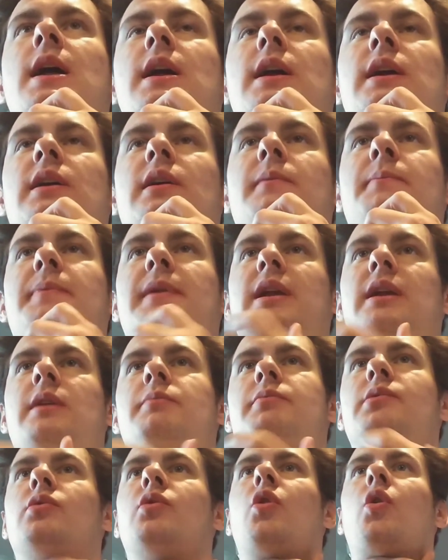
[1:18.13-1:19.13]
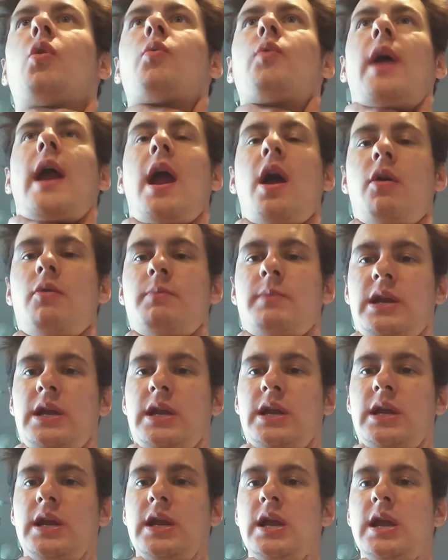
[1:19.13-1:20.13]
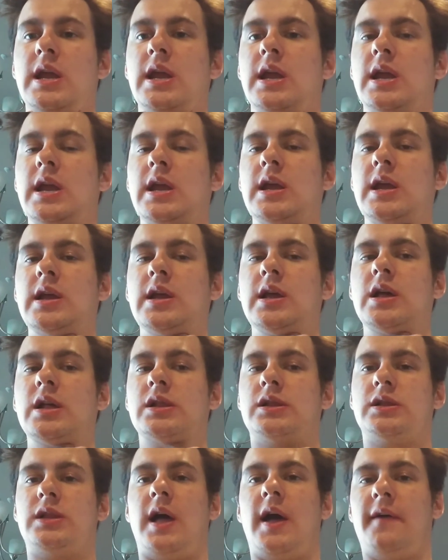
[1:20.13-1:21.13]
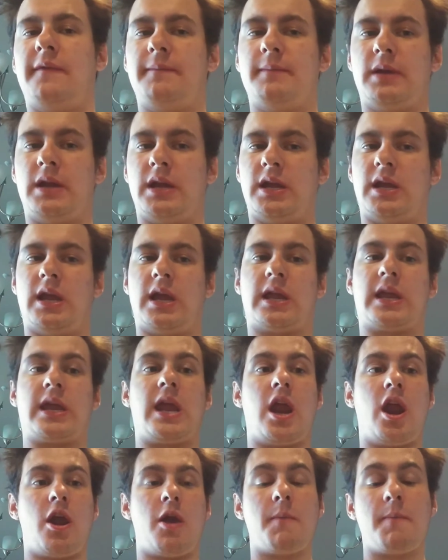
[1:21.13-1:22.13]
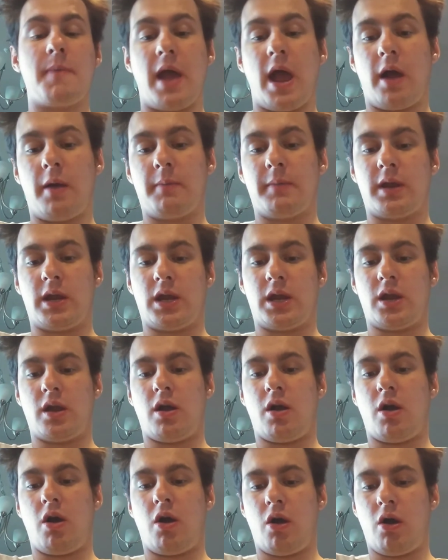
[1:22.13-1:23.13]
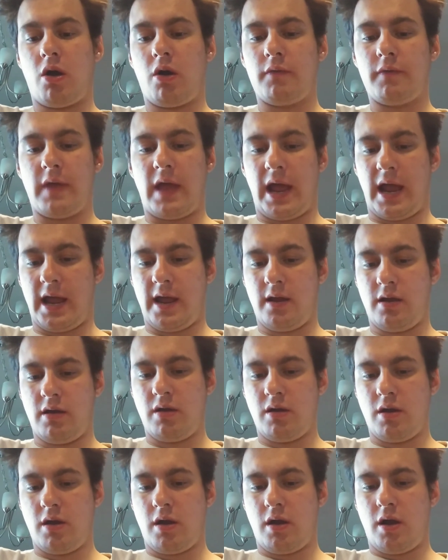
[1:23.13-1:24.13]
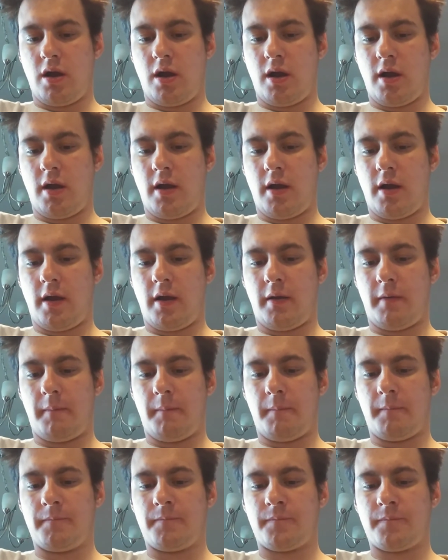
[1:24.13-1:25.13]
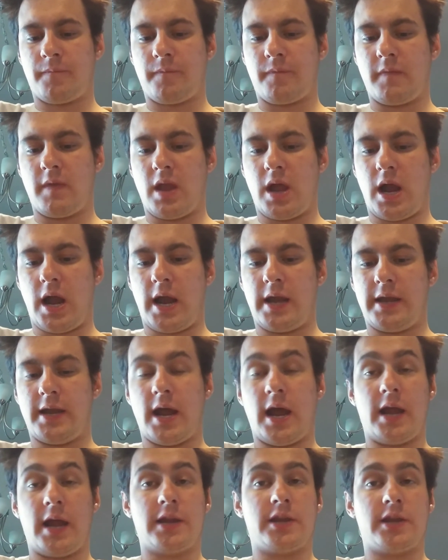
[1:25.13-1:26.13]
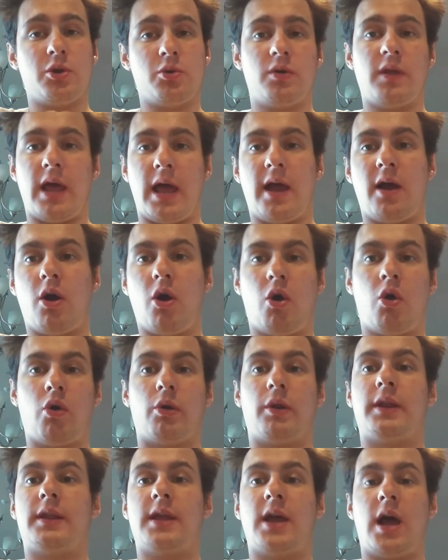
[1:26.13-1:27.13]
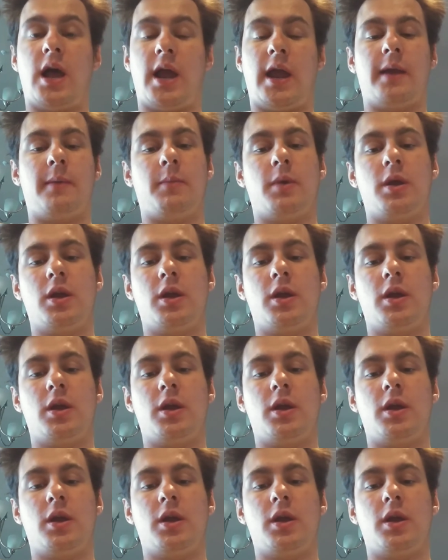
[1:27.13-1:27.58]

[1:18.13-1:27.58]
the people around me love me and care about me and all that. I know I do that all the time.